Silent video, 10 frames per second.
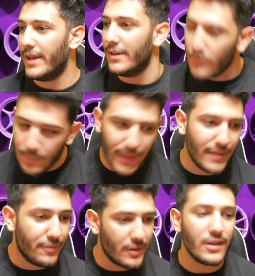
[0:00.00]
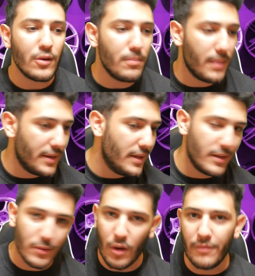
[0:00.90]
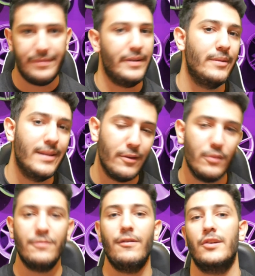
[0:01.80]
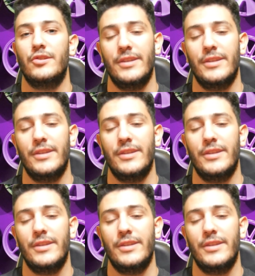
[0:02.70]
You paid very little money and you got very little function